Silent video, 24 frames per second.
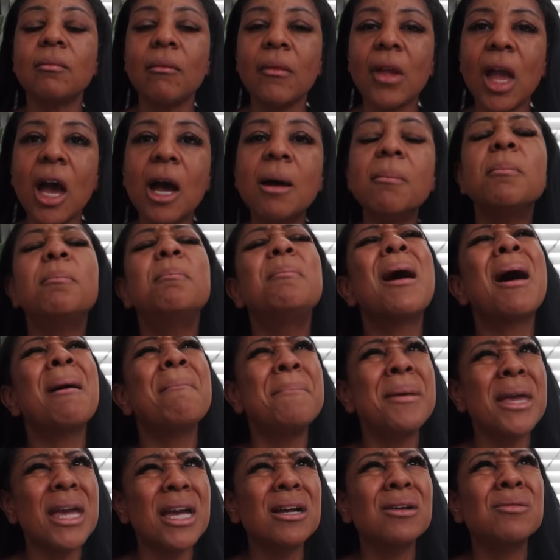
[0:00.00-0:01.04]

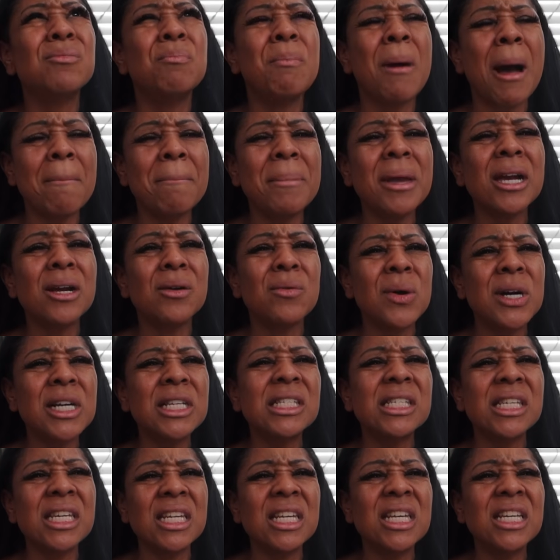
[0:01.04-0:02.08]
My big
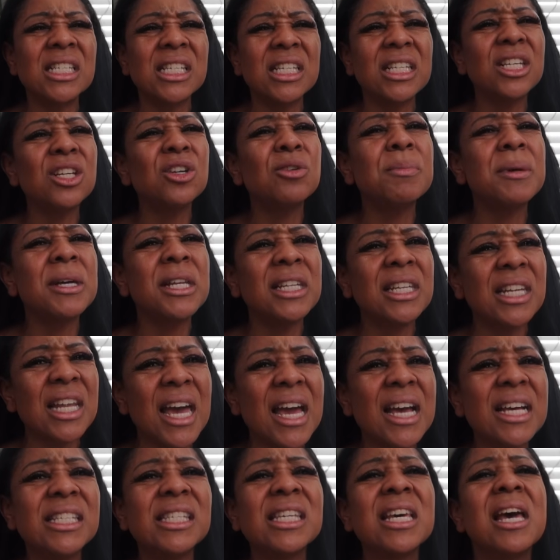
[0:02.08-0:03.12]
ones, it is a little bit
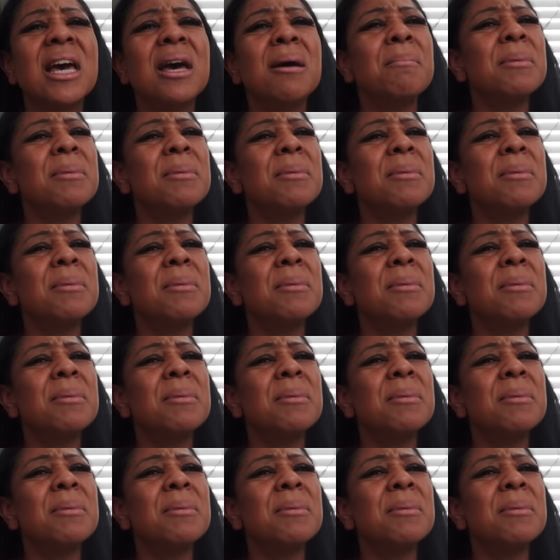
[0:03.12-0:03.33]
less,